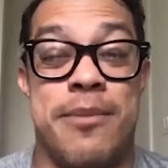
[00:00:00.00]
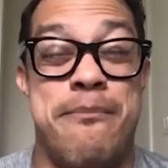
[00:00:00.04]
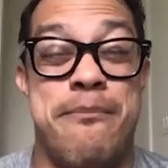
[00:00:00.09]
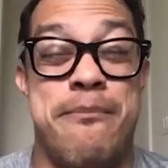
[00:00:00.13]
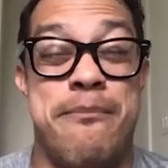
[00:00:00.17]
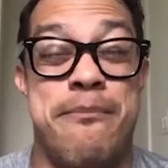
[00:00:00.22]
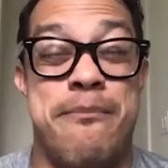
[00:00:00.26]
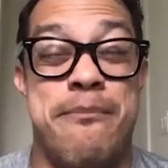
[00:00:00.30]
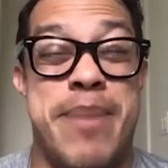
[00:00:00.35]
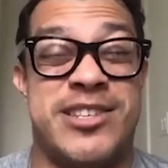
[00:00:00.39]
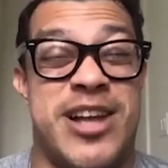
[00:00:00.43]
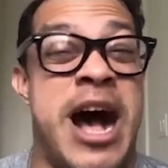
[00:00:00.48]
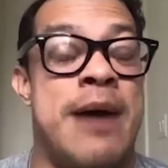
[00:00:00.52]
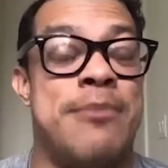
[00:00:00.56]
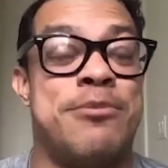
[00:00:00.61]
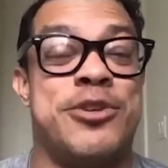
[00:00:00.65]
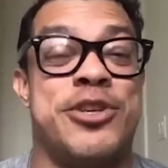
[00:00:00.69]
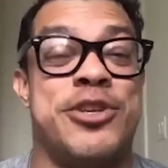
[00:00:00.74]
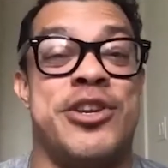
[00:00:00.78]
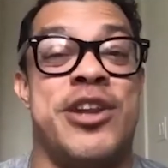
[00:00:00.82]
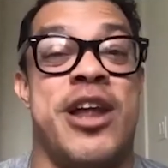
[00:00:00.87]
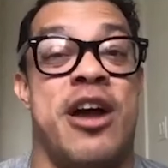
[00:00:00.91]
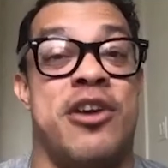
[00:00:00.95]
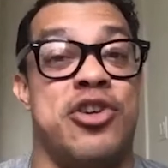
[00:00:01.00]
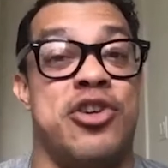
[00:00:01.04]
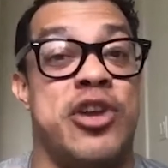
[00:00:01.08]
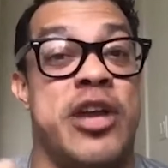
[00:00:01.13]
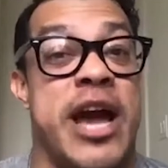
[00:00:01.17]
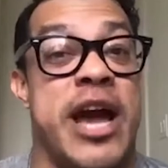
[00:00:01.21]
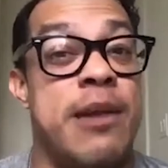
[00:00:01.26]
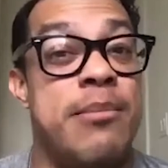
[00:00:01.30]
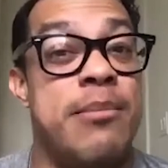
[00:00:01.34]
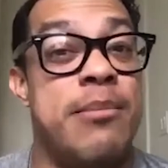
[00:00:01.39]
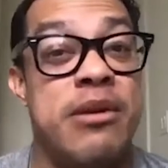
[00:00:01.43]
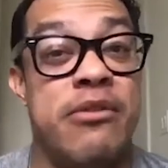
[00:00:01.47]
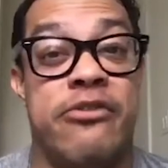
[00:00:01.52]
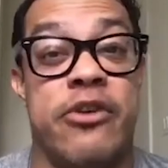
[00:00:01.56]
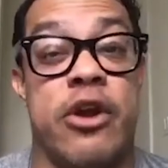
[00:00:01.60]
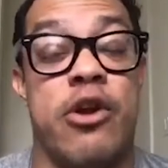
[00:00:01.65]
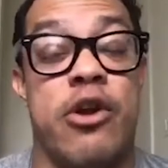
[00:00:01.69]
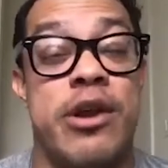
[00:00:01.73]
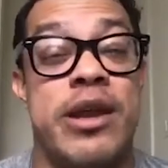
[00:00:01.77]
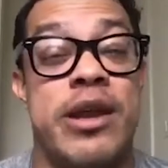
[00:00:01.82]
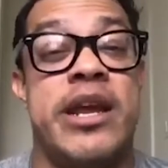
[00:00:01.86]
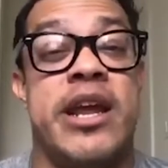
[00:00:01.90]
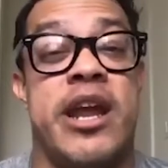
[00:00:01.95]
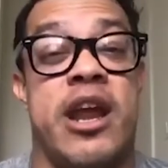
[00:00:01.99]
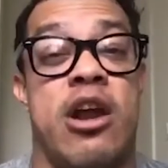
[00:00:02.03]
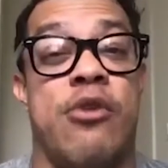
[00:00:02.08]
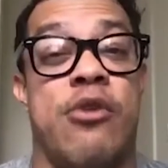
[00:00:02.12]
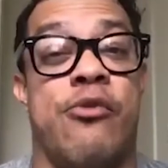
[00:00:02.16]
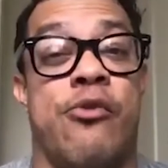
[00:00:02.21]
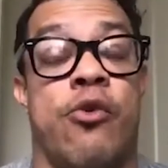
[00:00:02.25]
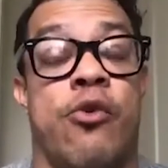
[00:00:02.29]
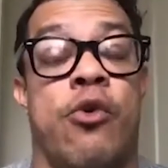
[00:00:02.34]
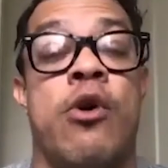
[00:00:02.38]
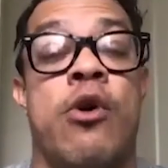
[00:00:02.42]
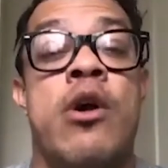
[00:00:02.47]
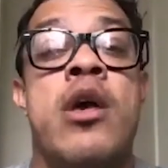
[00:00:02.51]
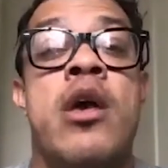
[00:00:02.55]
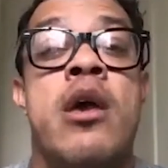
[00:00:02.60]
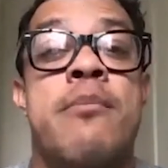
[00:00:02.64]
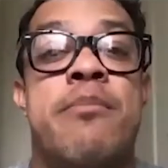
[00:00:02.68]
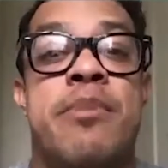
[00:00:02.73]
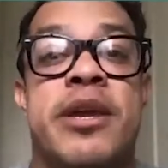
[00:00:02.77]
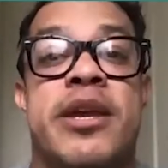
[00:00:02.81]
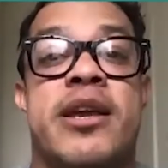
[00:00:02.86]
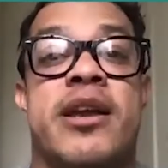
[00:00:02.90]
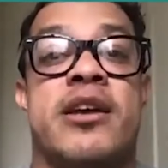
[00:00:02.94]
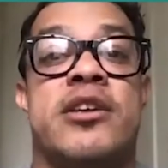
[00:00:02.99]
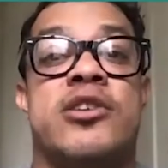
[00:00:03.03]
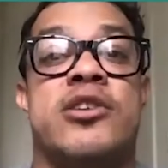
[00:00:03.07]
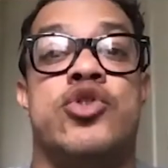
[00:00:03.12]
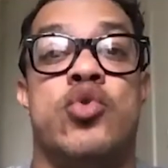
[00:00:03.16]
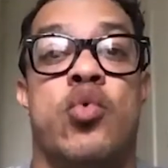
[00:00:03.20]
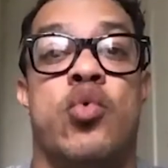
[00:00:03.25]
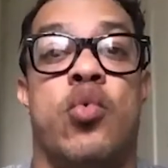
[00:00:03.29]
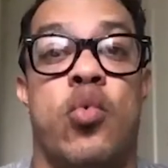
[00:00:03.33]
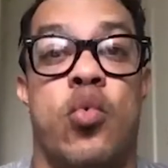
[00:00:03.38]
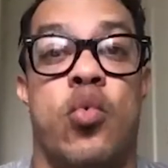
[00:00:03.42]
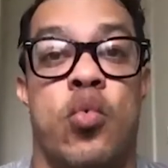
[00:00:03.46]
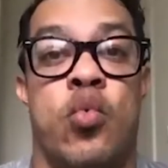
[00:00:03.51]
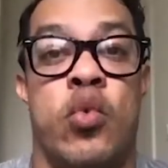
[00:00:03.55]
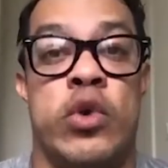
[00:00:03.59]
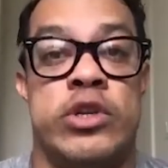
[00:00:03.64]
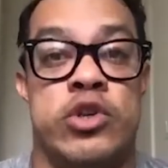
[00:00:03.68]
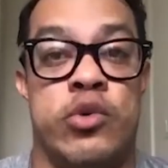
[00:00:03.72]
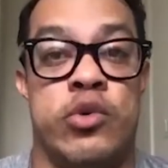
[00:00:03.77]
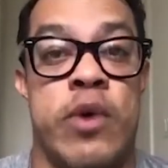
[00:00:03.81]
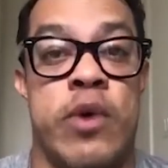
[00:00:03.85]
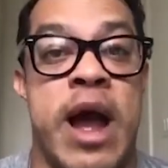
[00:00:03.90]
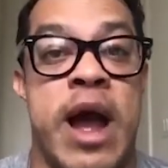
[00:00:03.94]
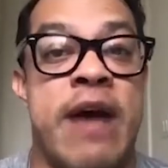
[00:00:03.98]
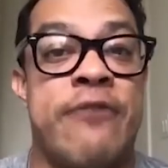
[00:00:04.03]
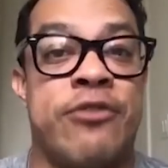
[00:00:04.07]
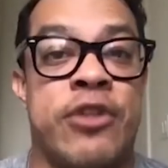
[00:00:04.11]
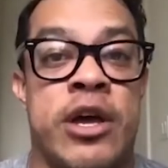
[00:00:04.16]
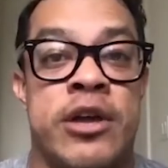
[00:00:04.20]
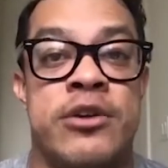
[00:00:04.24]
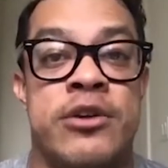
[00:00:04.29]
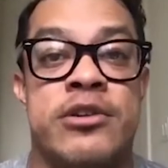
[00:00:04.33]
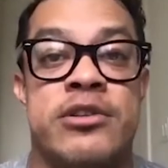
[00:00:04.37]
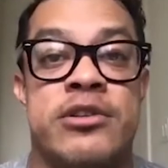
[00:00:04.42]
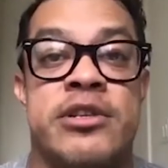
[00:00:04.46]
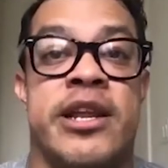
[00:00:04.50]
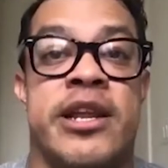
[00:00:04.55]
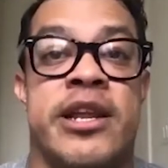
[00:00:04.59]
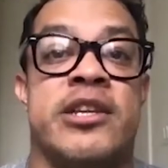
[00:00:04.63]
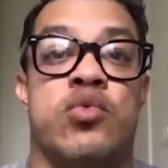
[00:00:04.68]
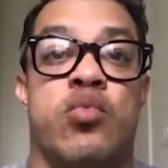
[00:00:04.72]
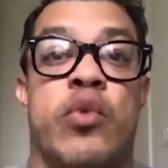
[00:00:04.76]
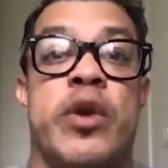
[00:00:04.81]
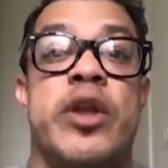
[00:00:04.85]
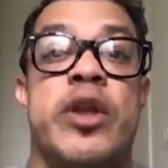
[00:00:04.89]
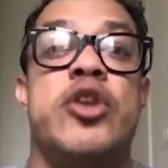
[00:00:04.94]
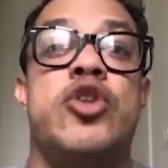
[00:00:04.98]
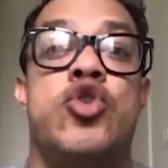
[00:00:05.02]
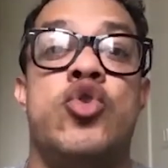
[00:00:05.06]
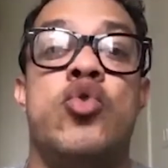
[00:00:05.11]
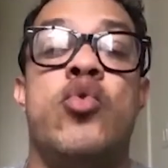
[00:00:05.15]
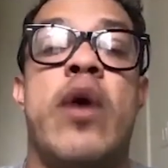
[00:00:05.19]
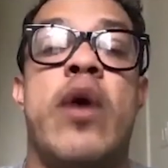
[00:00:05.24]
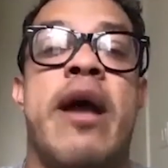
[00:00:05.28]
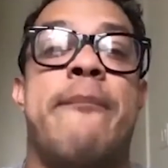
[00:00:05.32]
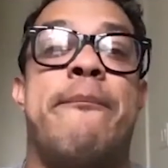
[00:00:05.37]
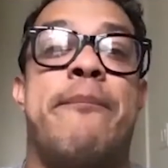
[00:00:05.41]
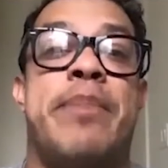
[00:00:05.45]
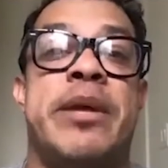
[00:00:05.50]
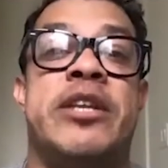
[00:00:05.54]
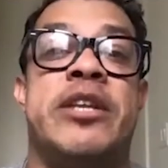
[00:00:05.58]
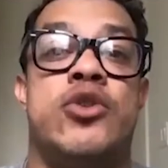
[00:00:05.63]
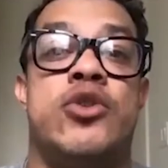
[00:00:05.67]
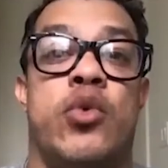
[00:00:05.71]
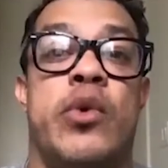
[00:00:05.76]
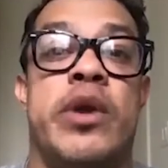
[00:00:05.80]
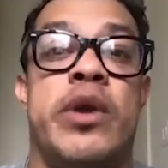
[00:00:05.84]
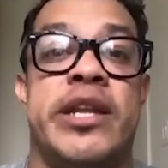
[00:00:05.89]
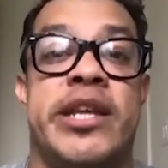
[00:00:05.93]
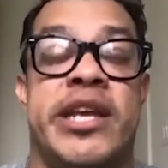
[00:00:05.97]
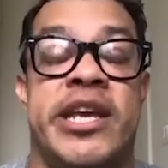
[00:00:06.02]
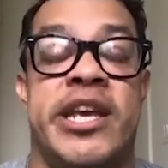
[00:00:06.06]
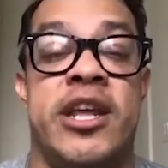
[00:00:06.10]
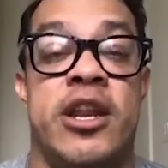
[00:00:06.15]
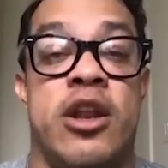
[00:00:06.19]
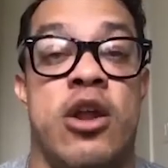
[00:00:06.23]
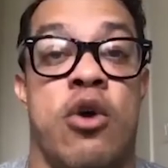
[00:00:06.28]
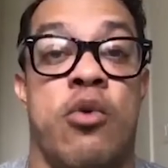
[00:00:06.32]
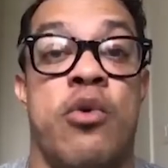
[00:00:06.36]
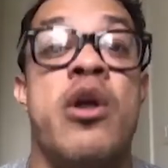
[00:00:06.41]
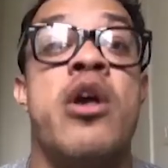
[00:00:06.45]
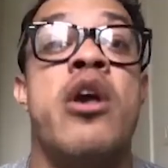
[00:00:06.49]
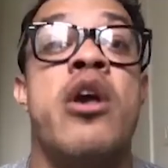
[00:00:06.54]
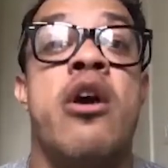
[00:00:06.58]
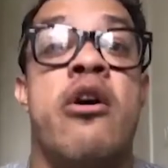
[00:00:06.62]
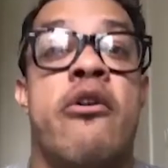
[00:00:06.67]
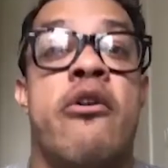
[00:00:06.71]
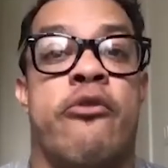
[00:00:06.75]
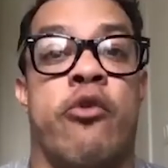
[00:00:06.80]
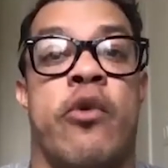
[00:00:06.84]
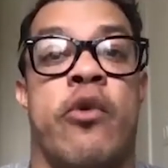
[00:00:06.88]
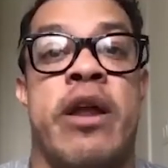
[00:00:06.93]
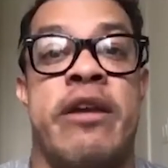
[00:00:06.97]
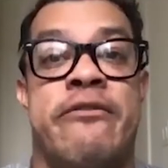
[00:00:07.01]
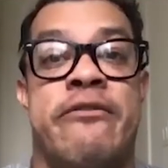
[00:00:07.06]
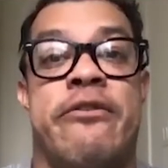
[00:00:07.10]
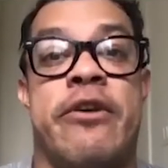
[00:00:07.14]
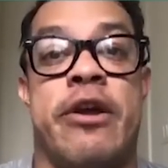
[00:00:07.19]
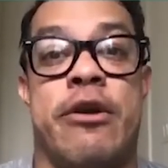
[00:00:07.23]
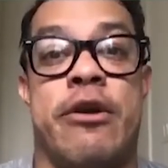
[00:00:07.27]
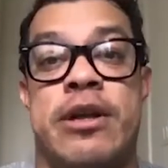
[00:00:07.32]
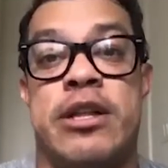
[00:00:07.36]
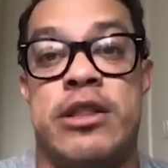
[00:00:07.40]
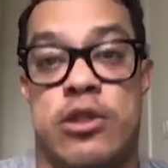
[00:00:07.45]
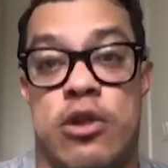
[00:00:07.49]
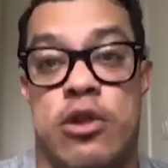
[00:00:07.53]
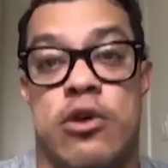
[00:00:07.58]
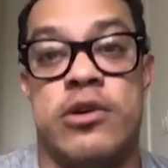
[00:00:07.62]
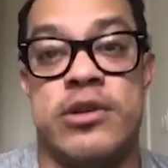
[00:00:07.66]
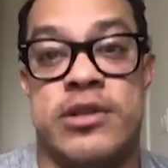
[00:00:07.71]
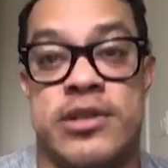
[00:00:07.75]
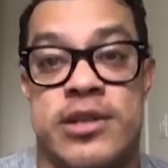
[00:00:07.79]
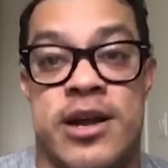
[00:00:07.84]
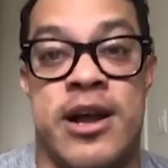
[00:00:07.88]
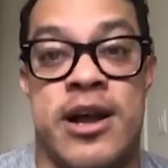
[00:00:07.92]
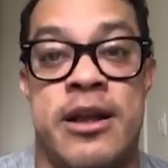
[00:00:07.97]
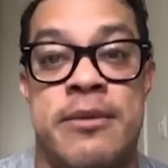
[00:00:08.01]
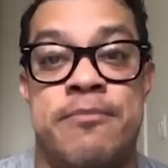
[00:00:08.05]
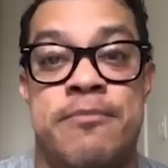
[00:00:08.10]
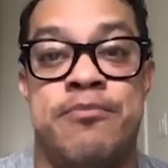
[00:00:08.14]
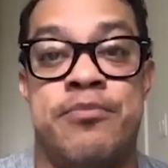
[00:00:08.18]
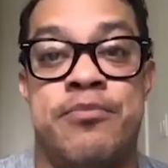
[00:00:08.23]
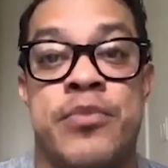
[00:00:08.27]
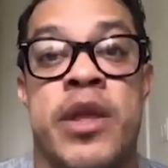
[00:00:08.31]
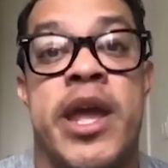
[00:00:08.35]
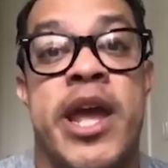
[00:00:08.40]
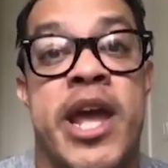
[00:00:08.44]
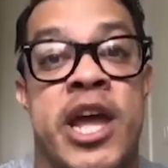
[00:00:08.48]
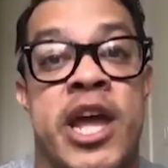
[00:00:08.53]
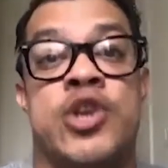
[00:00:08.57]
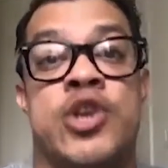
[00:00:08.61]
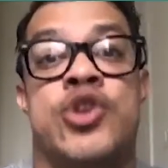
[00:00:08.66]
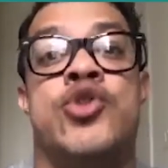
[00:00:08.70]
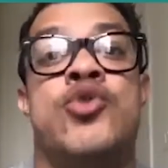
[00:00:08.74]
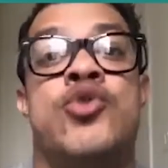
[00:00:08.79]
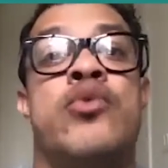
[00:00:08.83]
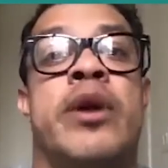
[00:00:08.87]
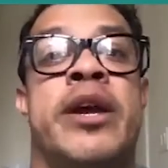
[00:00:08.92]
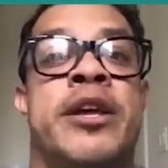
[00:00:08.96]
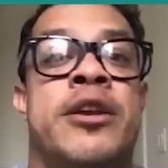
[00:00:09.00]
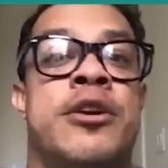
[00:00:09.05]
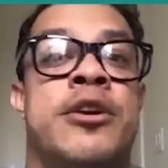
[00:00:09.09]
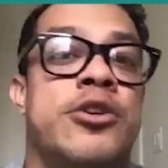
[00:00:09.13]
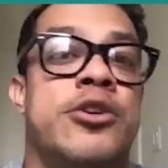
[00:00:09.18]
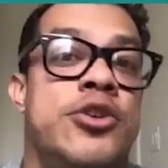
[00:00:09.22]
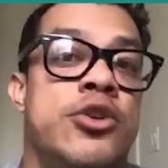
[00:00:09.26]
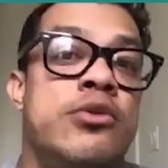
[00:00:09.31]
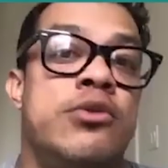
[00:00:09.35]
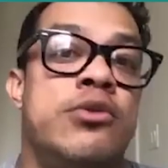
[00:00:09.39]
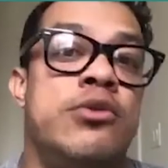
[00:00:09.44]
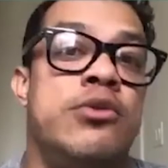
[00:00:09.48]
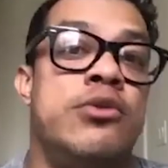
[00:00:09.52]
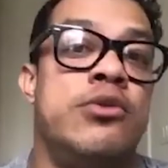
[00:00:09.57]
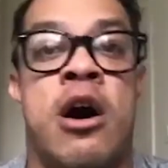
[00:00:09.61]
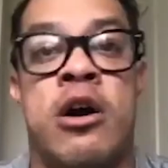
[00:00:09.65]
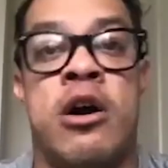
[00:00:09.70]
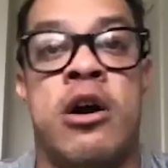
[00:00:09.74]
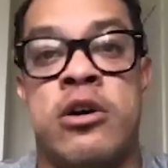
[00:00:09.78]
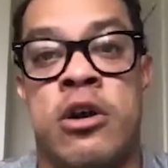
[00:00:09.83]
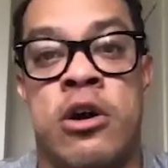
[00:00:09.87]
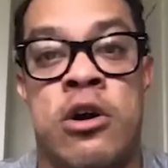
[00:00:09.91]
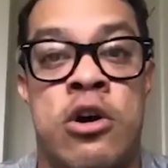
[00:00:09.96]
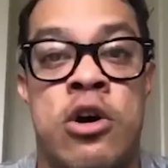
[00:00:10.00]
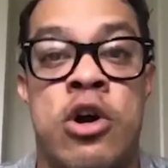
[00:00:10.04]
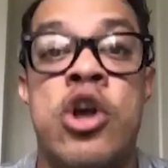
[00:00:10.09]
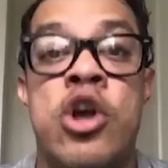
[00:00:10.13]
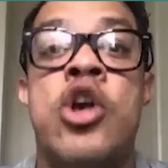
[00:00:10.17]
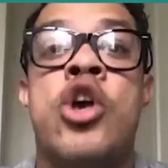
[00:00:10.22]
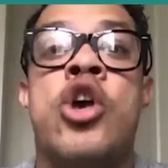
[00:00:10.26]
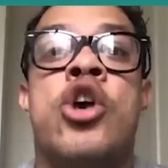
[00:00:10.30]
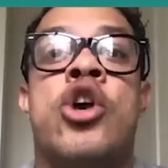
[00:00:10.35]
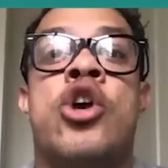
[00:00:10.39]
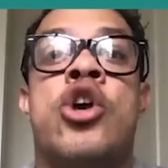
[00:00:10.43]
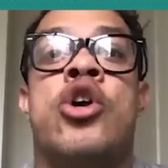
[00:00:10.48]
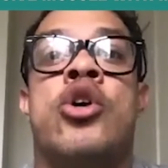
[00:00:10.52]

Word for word: the best option now you got to be very careful because you what you have to understand is when you have been doing keto for a very long time and you introduce alcohol